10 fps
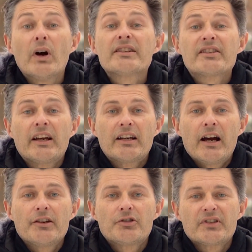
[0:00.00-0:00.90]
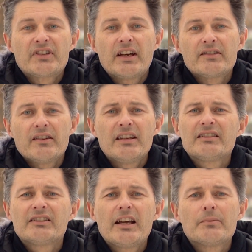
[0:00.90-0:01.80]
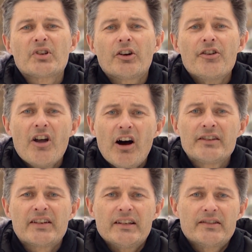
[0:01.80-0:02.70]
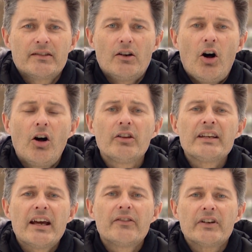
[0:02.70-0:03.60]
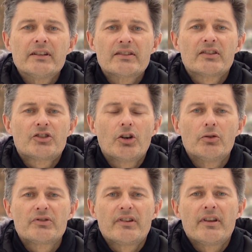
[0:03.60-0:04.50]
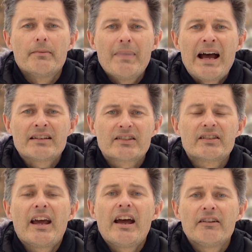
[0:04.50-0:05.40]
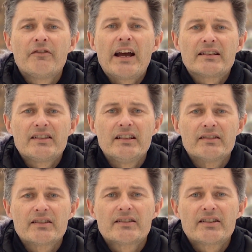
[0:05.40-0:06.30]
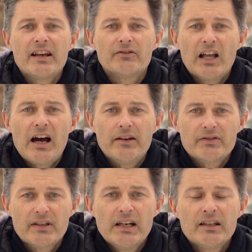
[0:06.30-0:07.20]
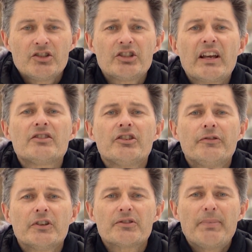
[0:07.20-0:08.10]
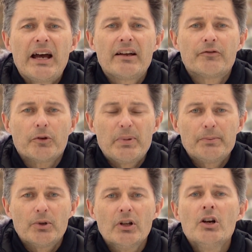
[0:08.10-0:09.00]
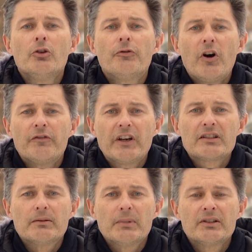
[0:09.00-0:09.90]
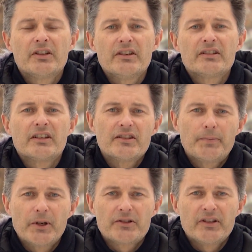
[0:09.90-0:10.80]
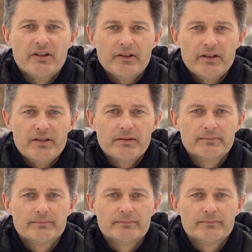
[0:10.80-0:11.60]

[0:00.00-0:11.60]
One psychiatrist says these claims are nonsense. All the evidence shows that masks and vaccines save lives. She said she feels bad for people who fall victim to these conspiracy theories.